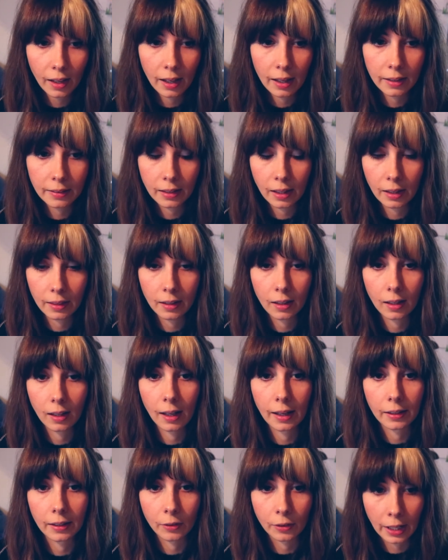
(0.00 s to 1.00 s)
and then they're
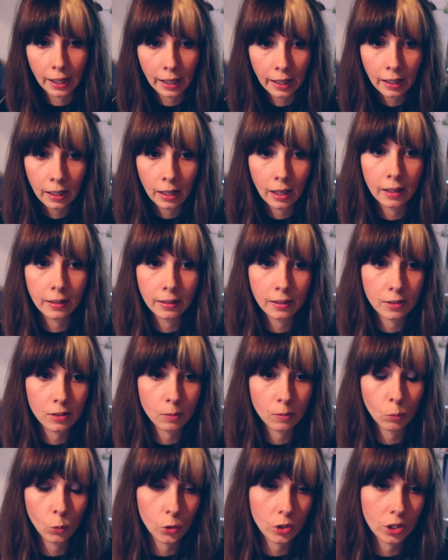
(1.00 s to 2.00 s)
like, okay, I need
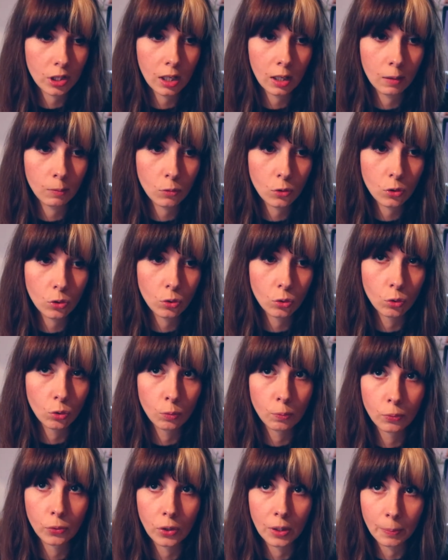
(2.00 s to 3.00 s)
some more time to
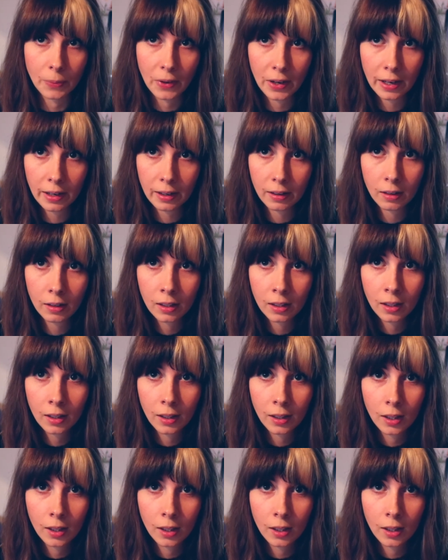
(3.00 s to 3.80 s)
prepare,